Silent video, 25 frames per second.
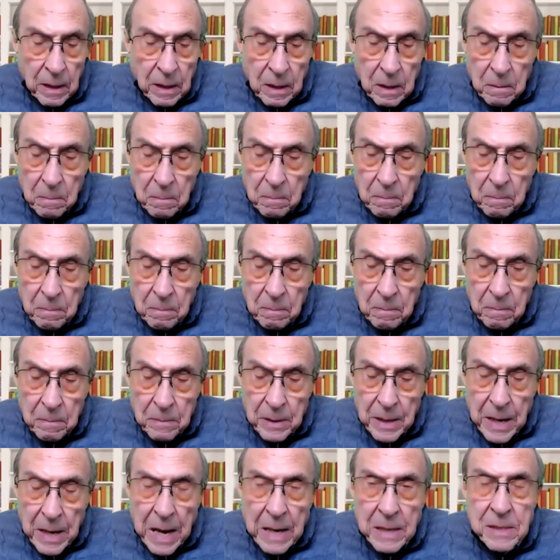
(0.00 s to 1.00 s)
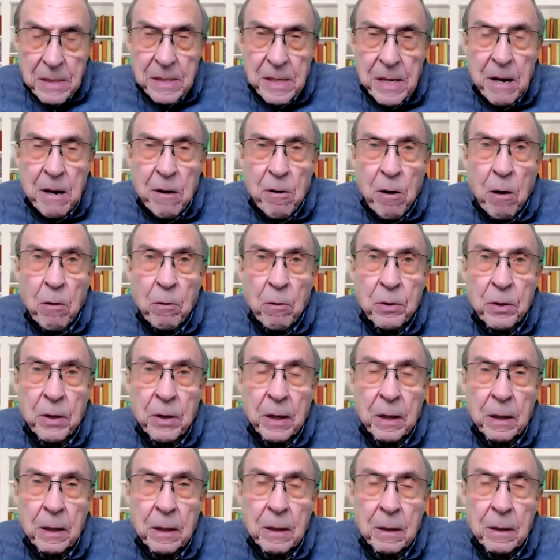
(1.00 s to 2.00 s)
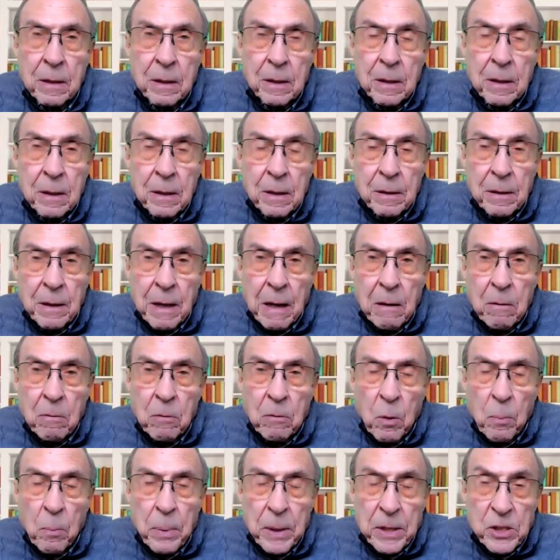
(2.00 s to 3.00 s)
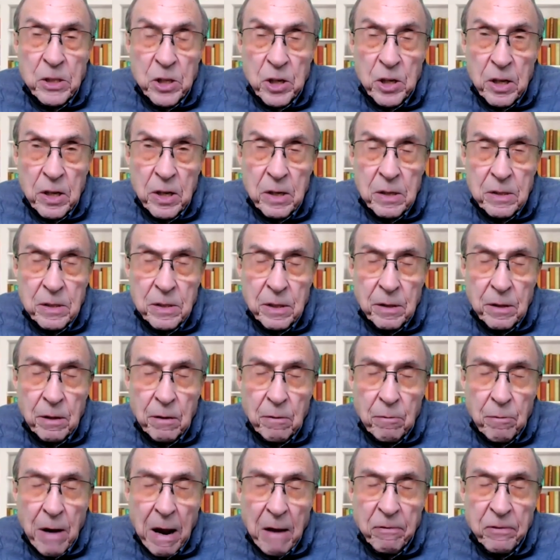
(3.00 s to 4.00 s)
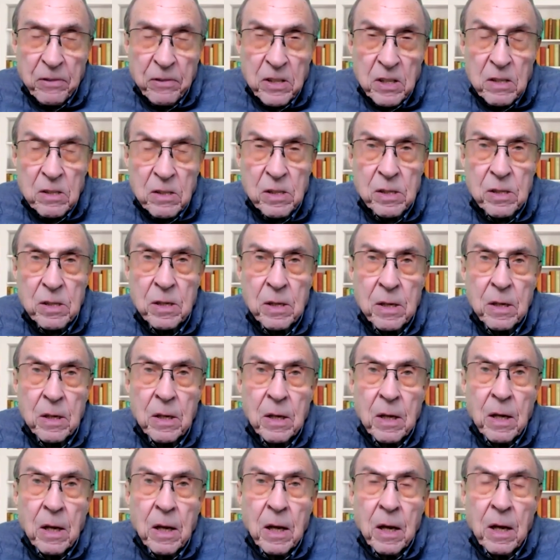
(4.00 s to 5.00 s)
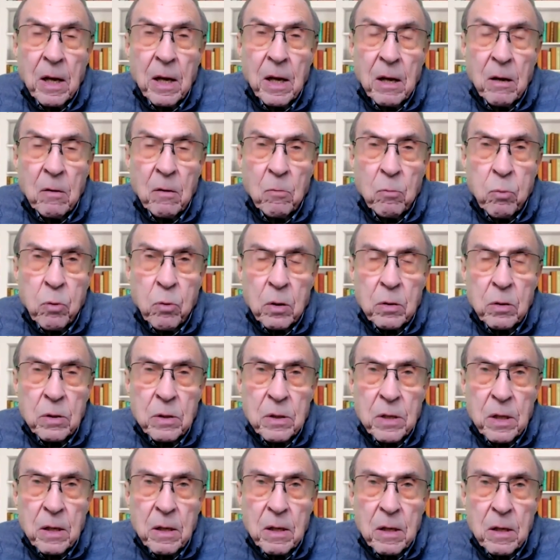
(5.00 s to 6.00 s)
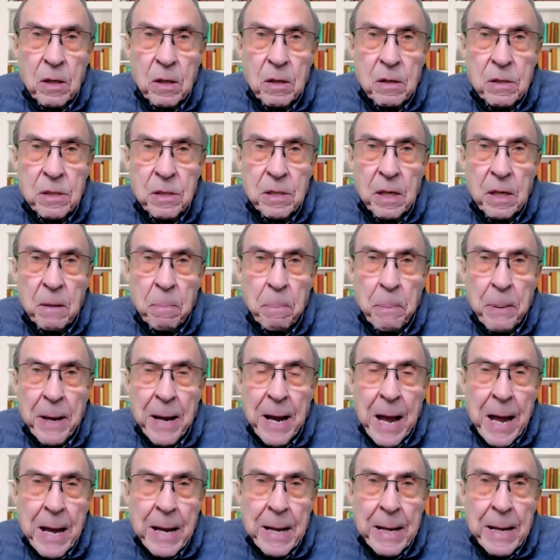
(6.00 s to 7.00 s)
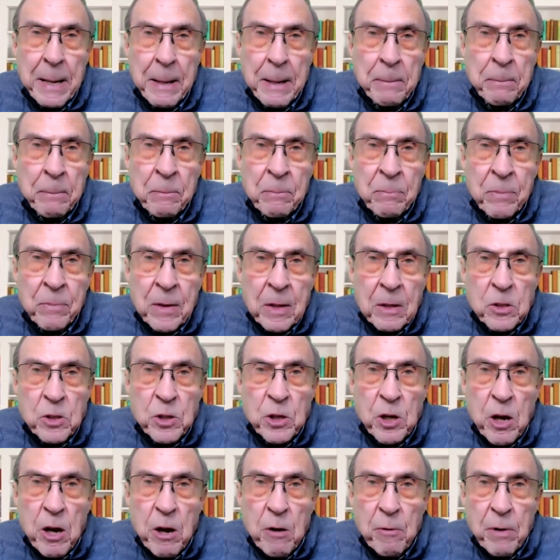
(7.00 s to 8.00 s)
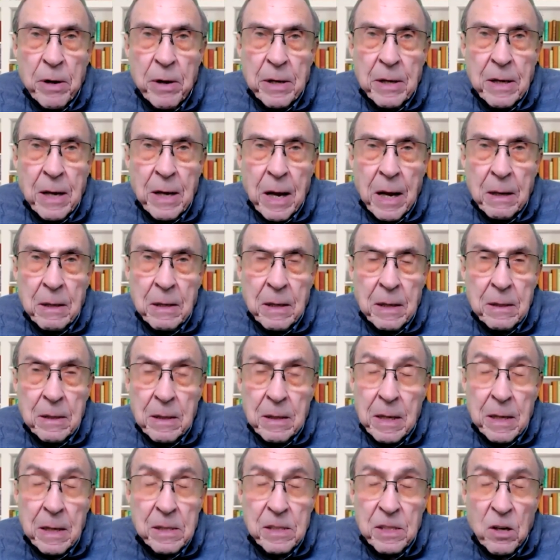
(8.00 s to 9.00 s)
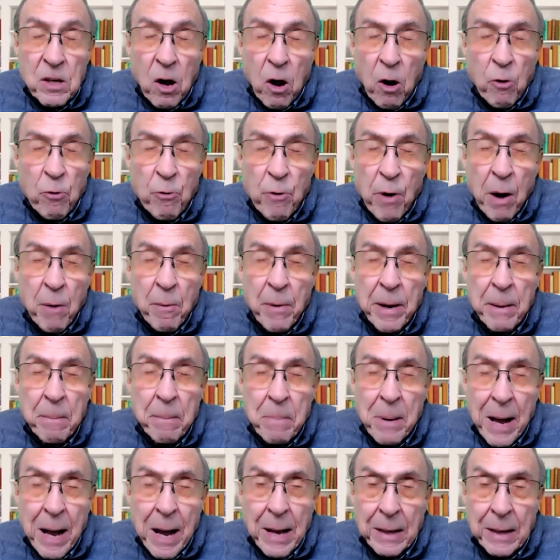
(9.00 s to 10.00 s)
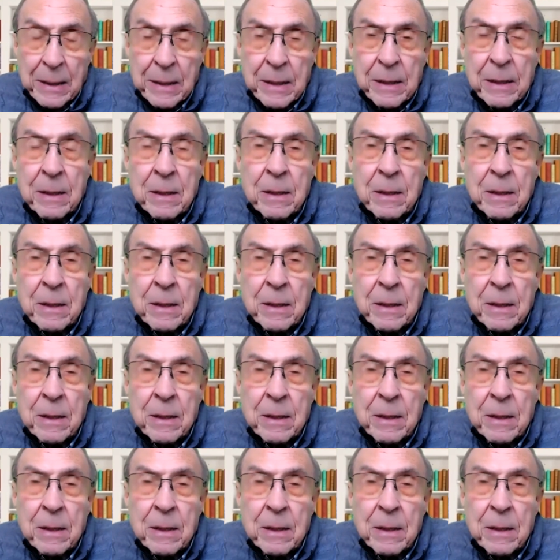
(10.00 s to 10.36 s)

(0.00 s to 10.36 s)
um, net zero thing? That will be cheered to the rafters uh, would uh, CPA cheer it? I, it's not a rowing back